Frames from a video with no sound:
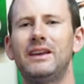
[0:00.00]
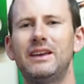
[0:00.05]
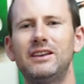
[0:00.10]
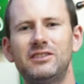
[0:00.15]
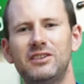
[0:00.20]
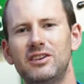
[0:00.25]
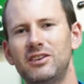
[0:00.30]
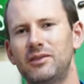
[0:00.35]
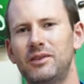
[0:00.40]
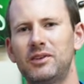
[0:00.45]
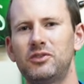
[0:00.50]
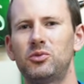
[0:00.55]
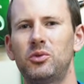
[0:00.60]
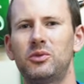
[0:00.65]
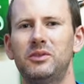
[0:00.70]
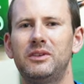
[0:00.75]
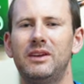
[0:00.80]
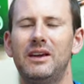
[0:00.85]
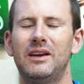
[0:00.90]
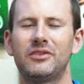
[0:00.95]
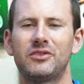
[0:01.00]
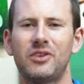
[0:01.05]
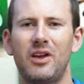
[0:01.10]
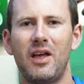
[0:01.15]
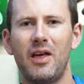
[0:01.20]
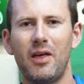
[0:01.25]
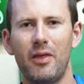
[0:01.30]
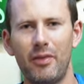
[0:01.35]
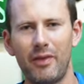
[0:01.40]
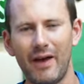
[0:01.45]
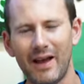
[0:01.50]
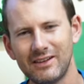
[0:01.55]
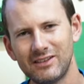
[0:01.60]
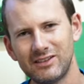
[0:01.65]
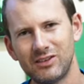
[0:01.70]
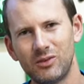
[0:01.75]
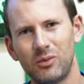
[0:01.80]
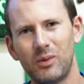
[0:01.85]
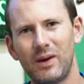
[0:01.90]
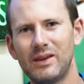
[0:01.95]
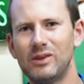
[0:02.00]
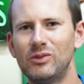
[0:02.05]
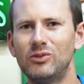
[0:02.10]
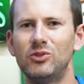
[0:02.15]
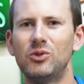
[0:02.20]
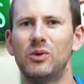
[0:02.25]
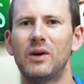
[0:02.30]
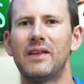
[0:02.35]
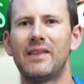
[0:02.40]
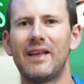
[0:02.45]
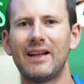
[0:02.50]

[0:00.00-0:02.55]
each individual dish, that's the way you do it.